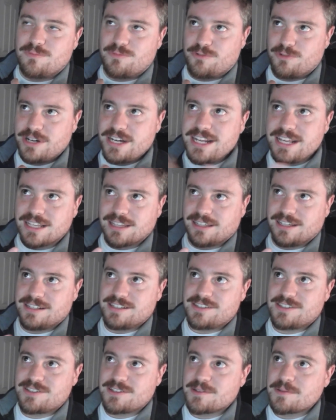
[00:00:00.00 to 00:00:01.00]
reading
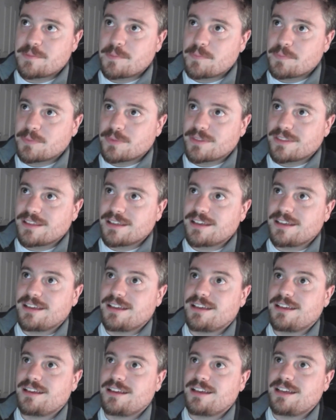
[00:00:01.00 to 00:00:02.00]
lists,
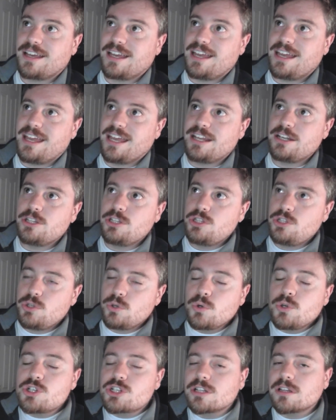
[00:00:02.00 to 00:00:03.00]
and
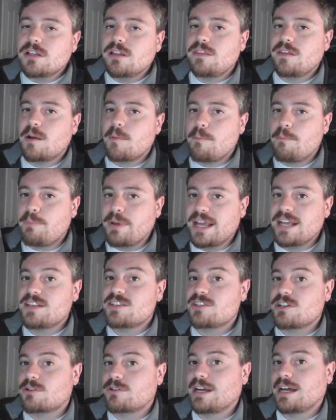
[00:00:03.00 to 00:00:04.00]
usually they're
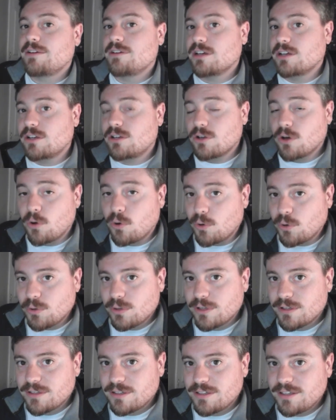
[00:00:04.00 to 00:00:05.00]
based around a
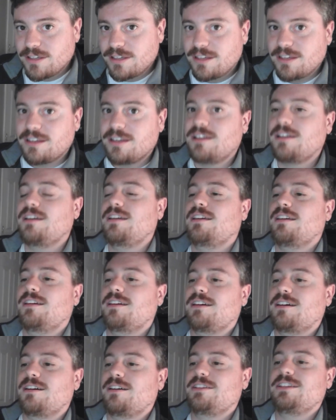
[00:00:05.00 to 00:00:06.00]
goal.
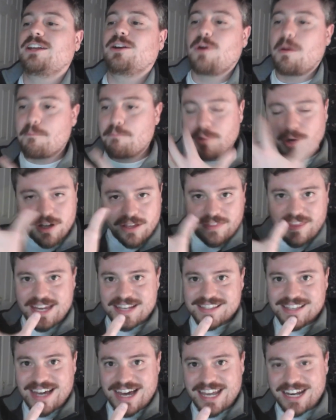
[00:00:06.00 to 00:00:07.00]
A book
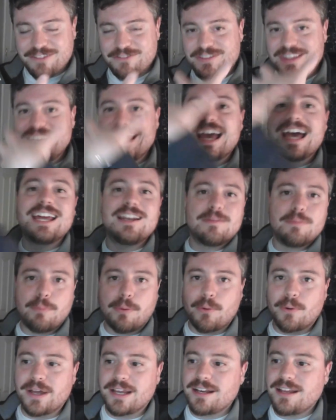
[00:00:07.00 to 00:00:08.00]
that's kind of the end
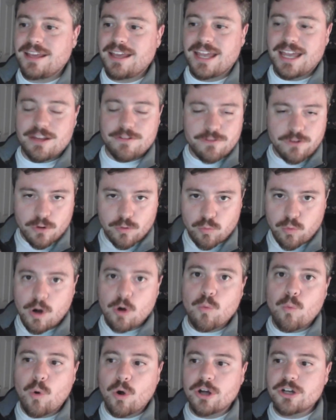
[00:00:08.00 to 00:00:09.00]
point. And for
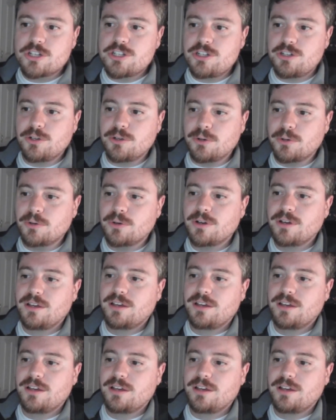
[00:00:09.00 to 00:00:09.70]
World War II,